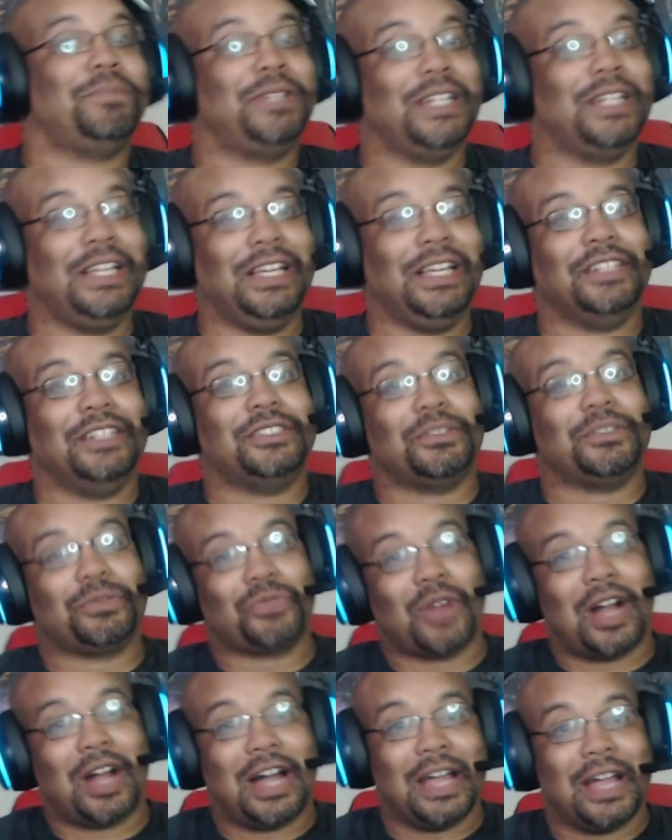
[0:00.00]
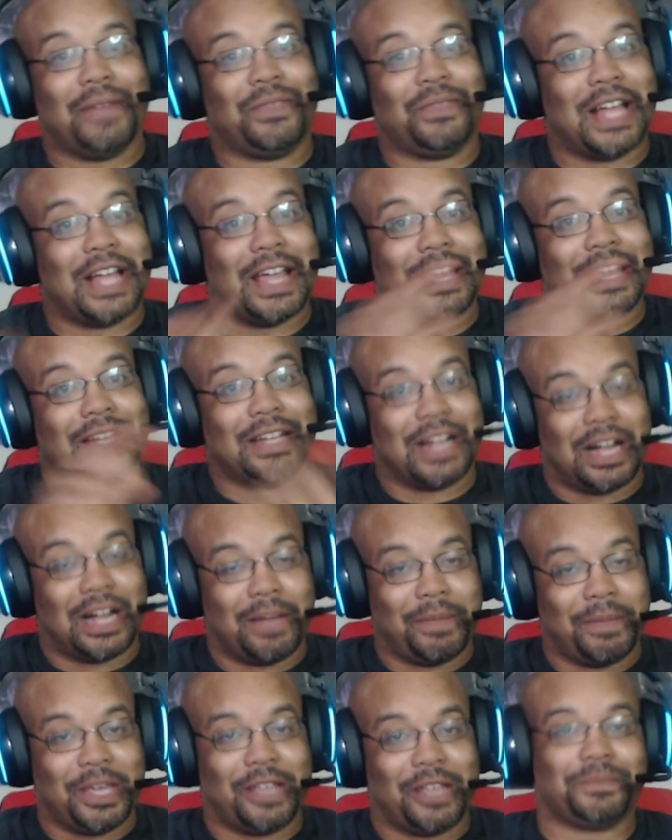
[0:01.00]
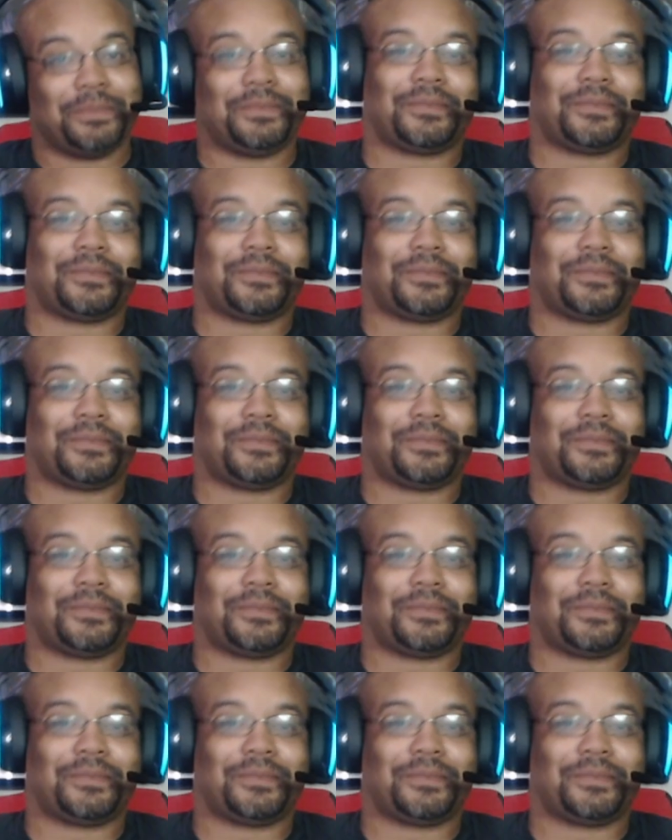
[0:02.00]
please subscribe, like, comment.